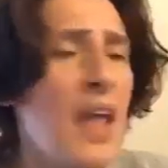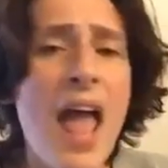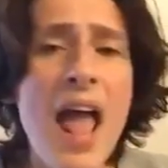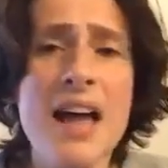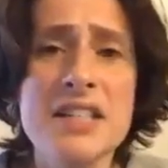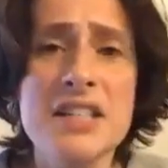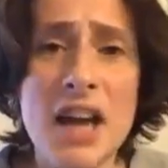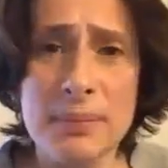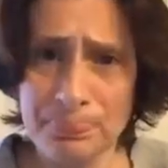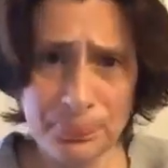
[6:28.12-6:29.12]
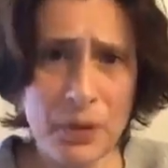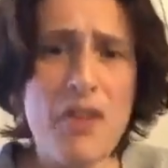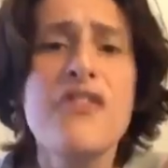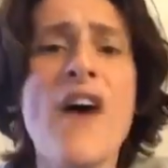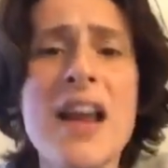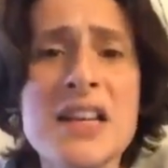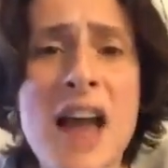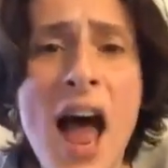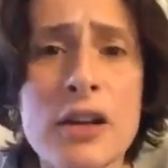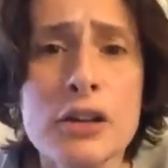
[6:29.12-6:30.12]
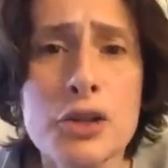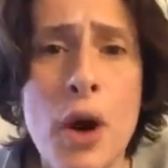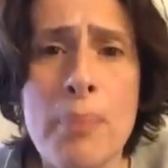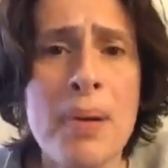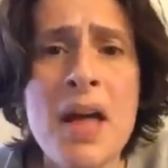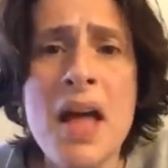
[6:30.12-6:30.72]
and fight Donald Trump